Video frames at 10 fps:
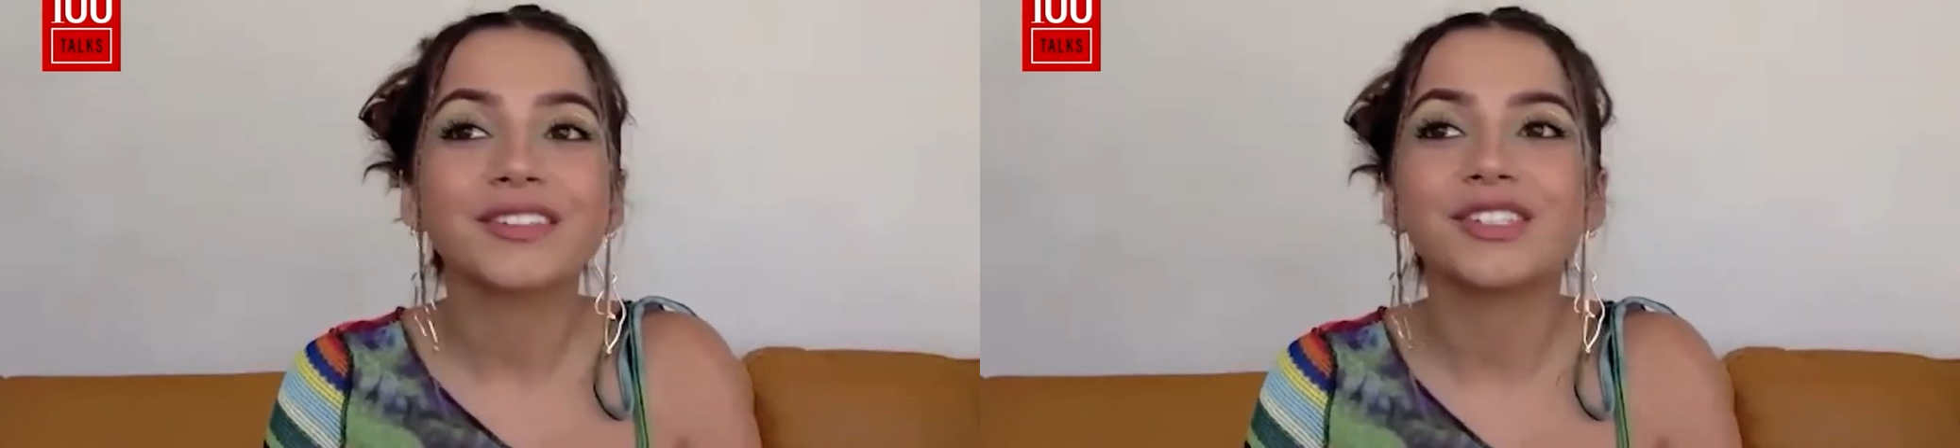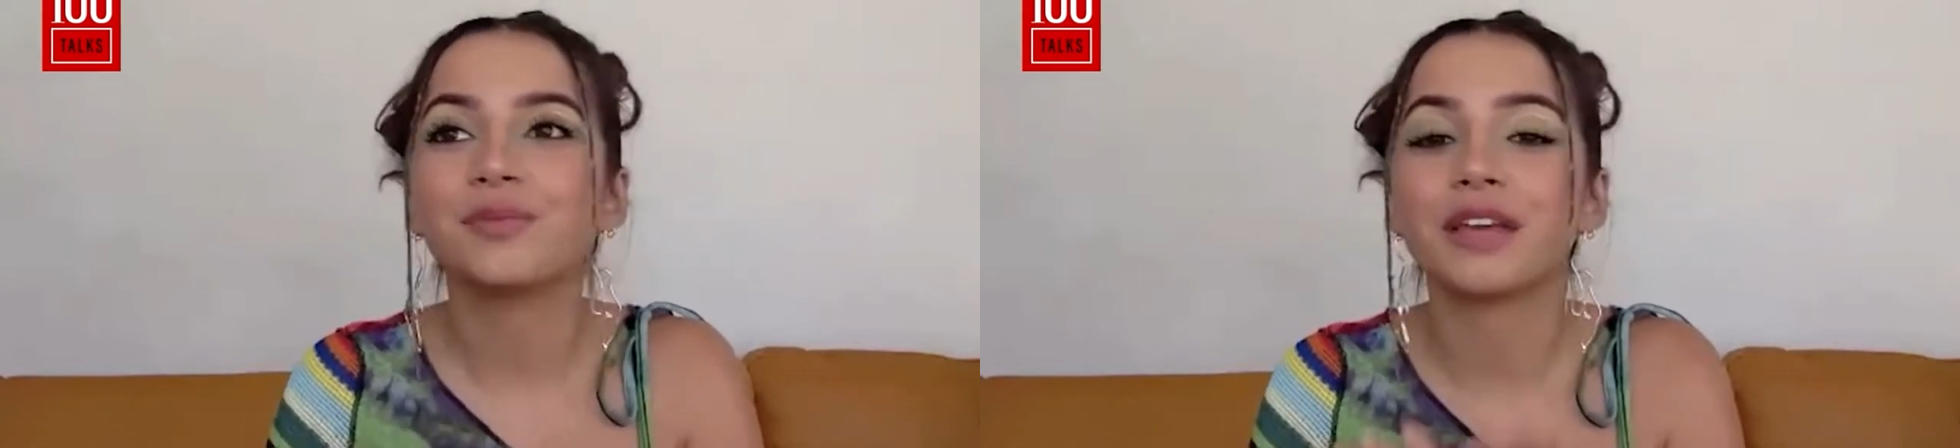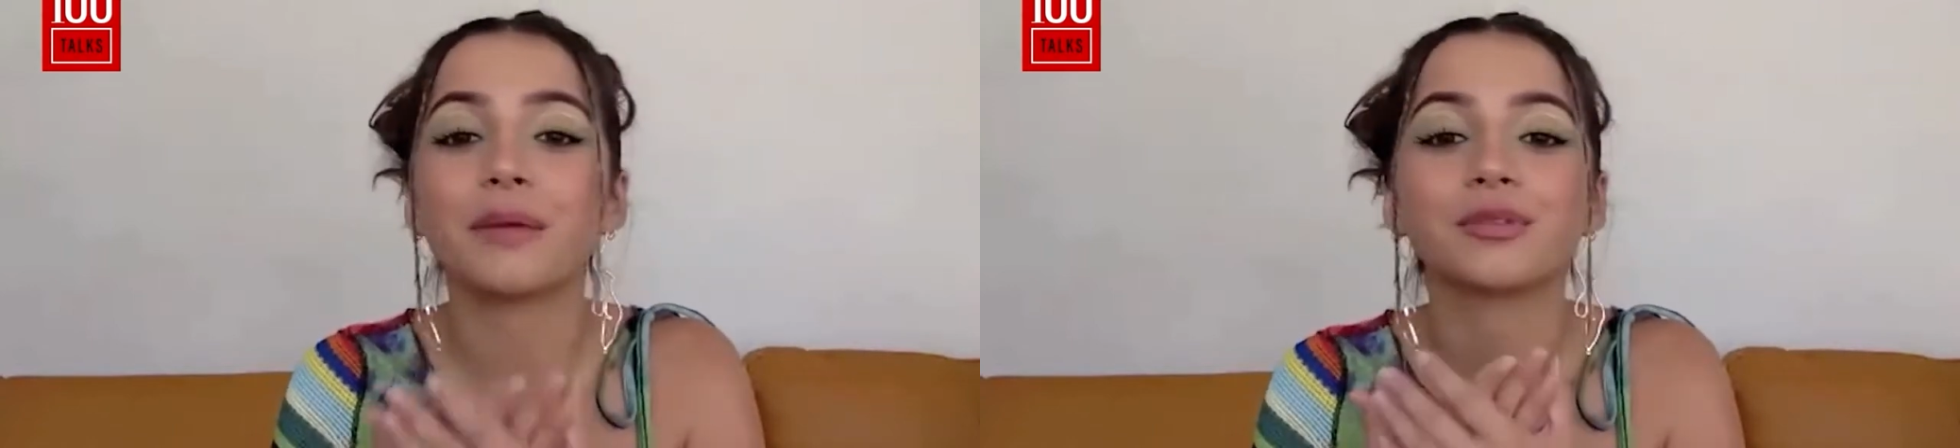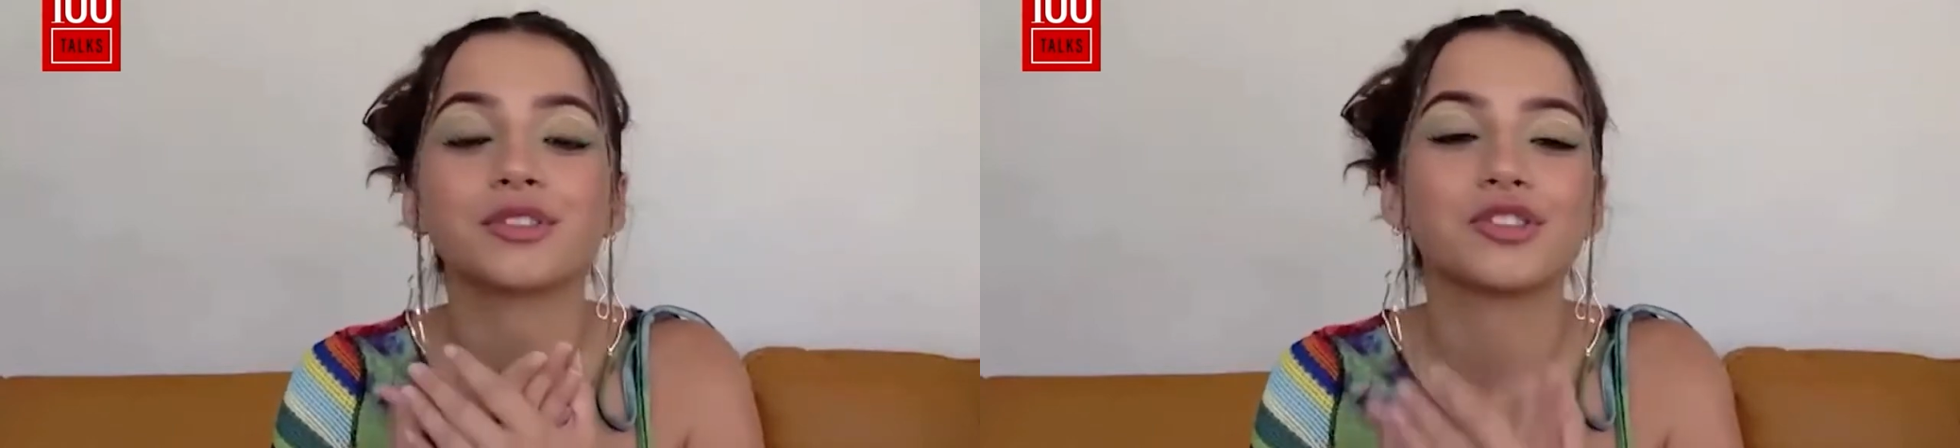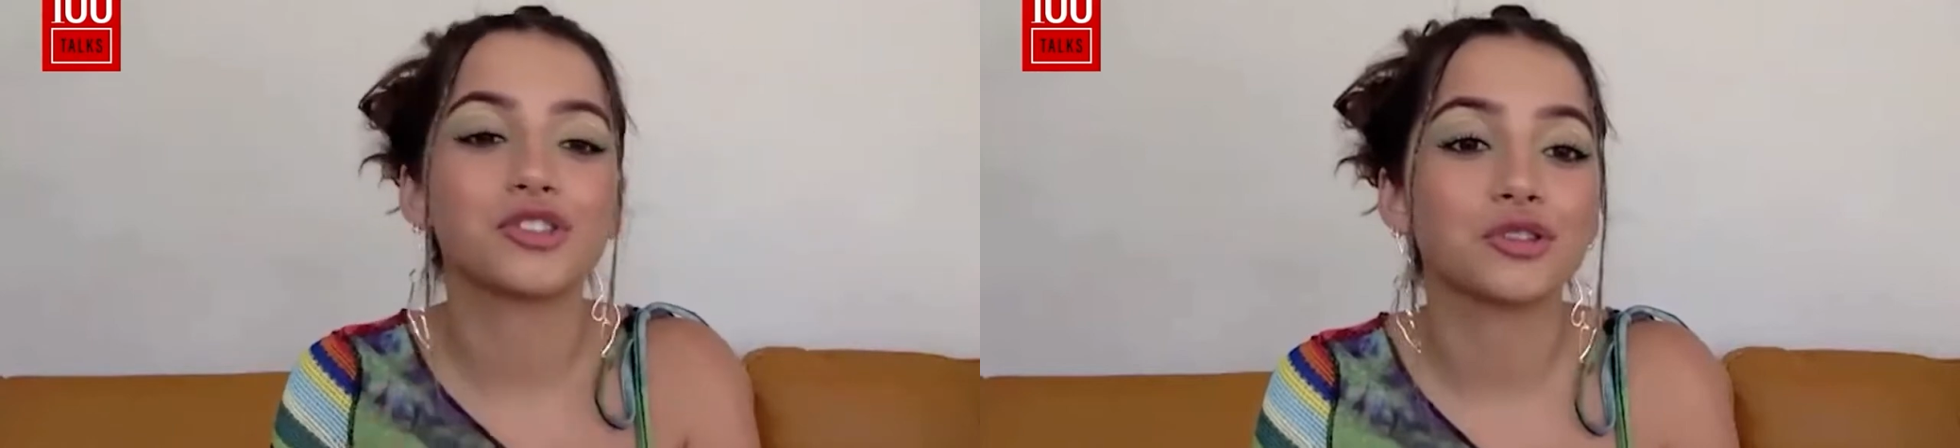to be able
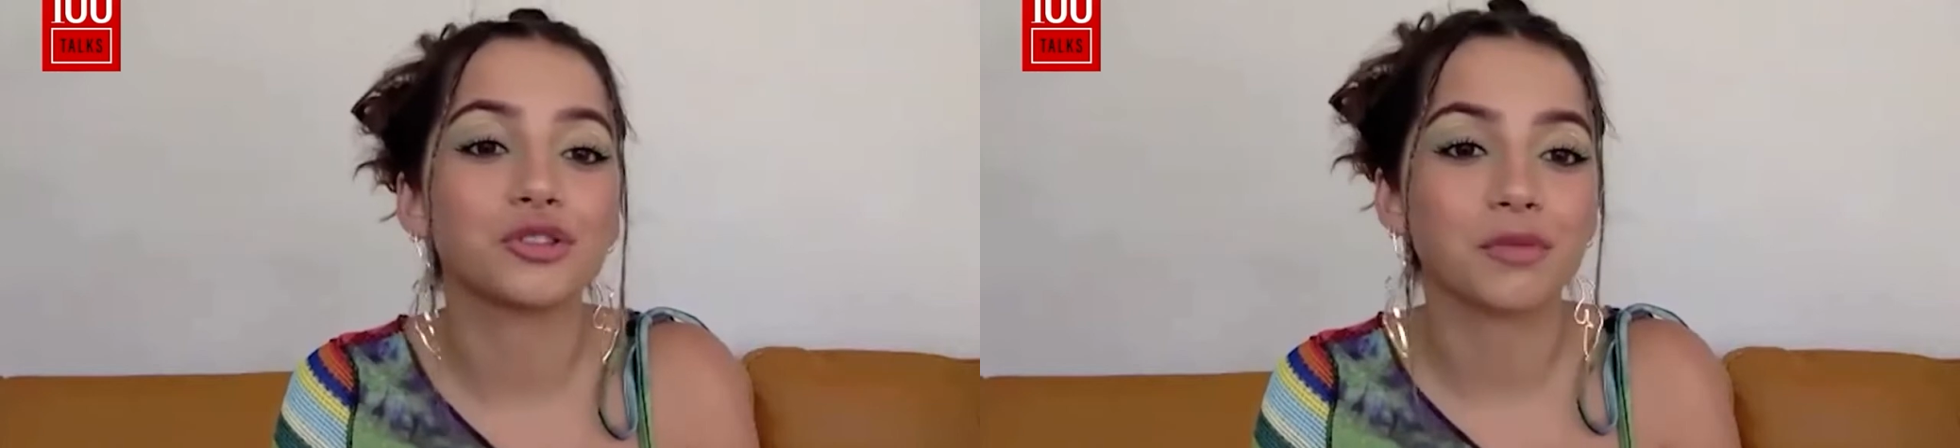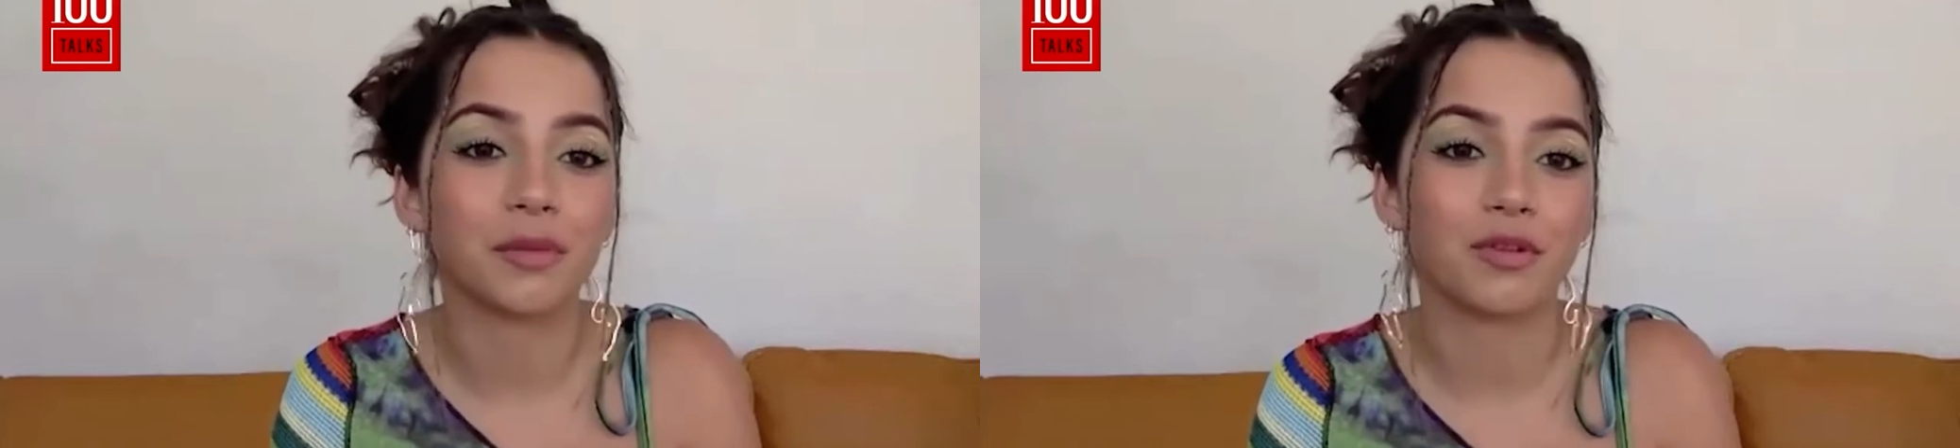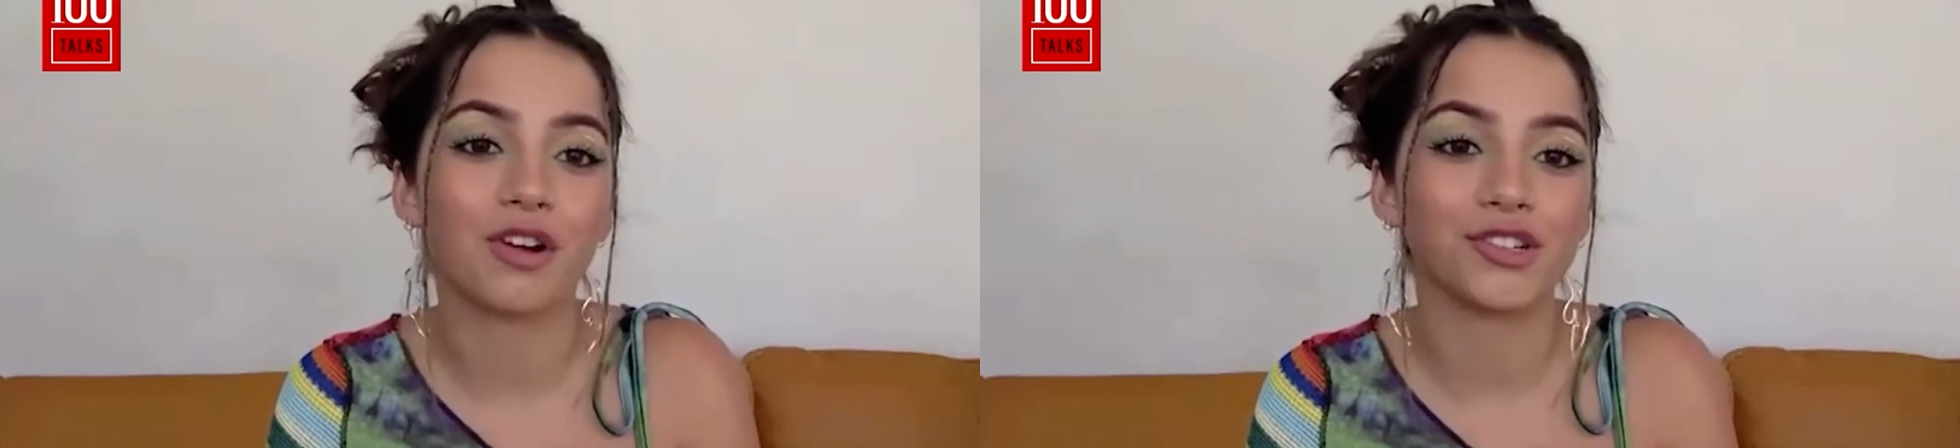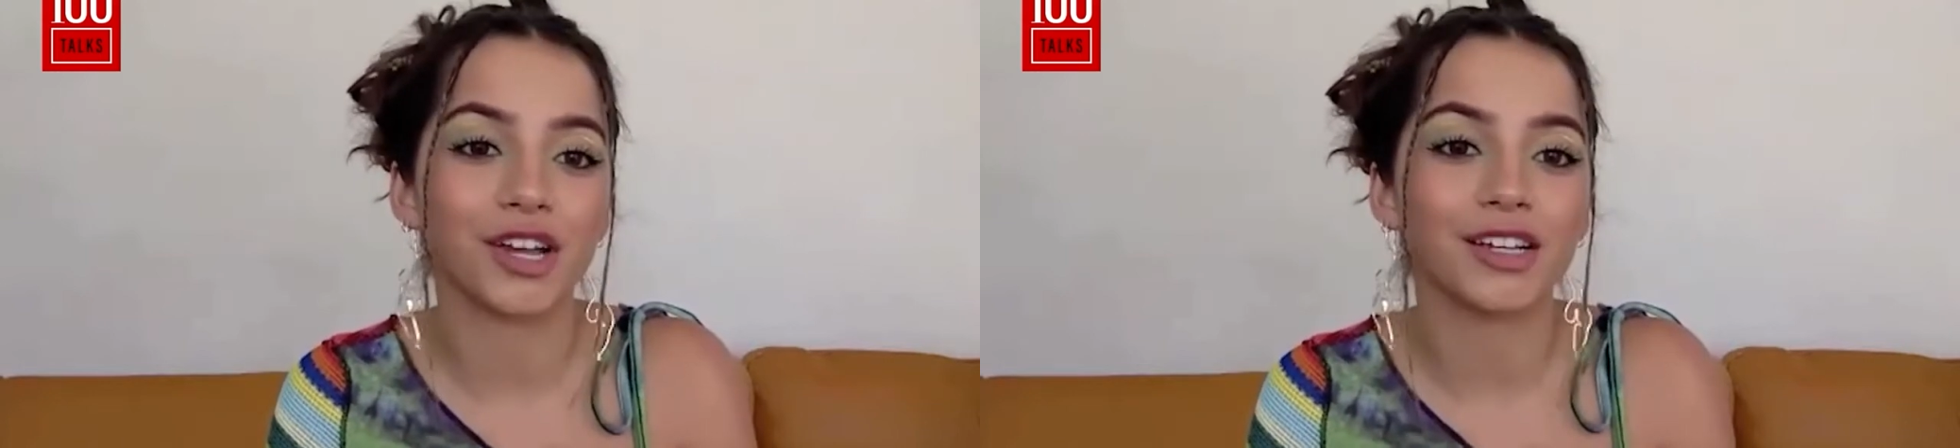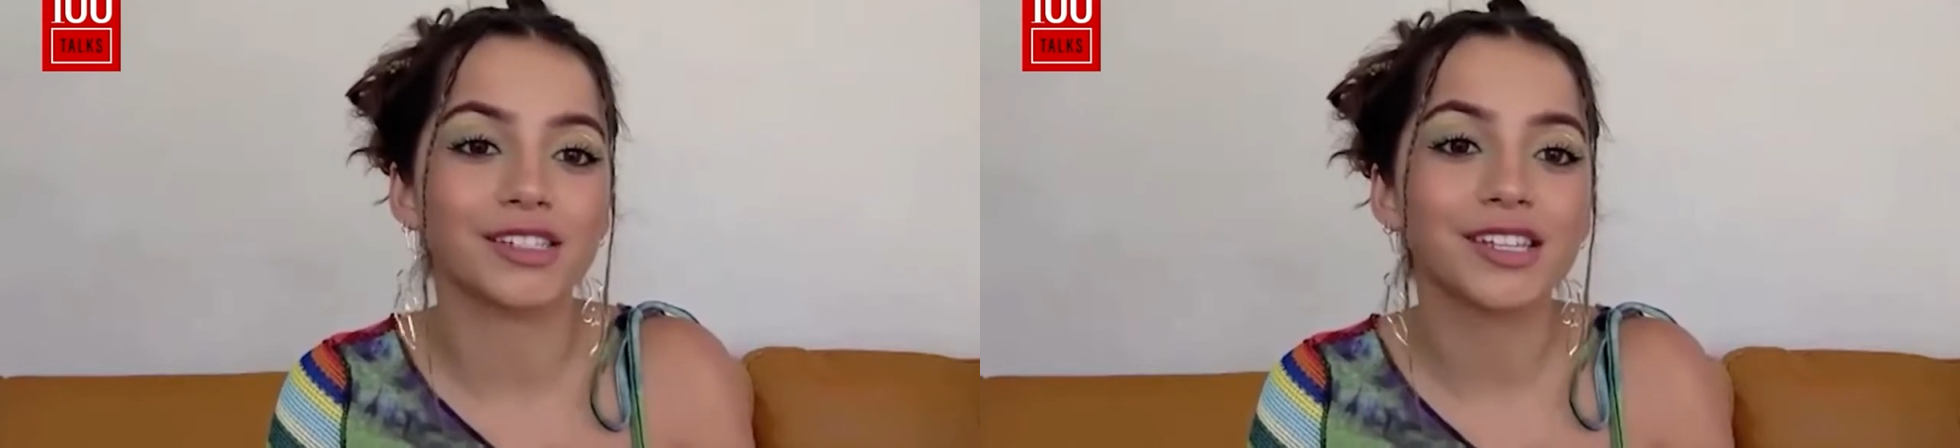to choose my
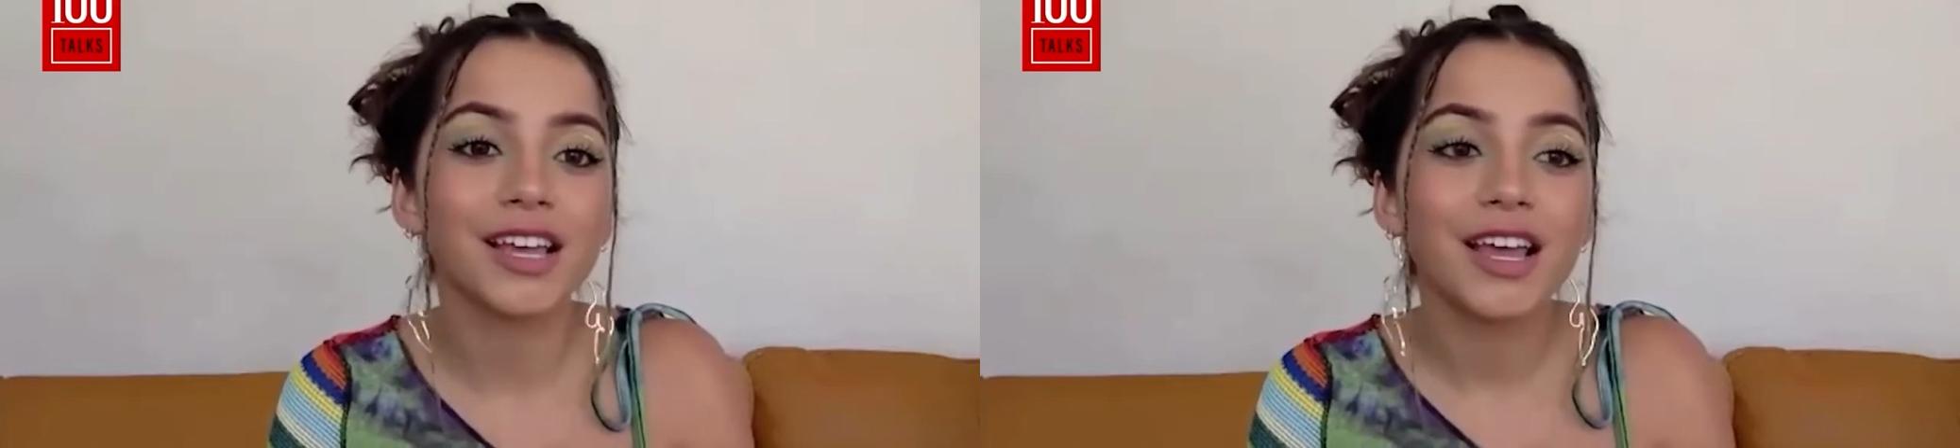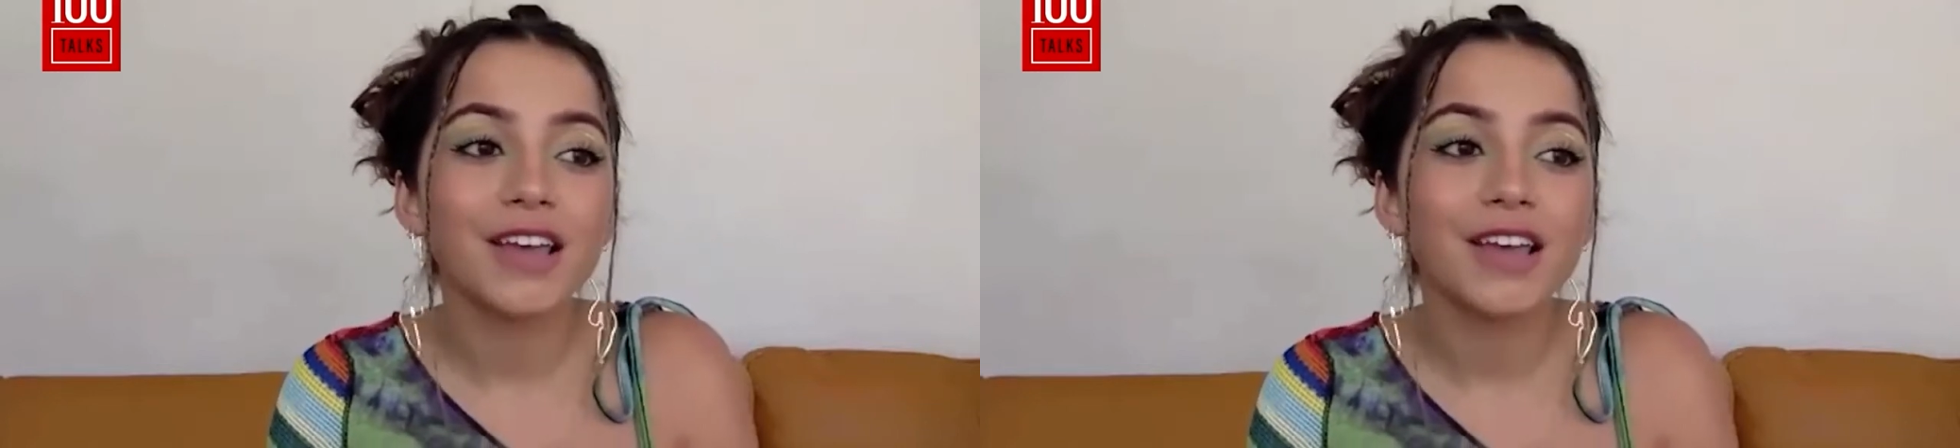projects.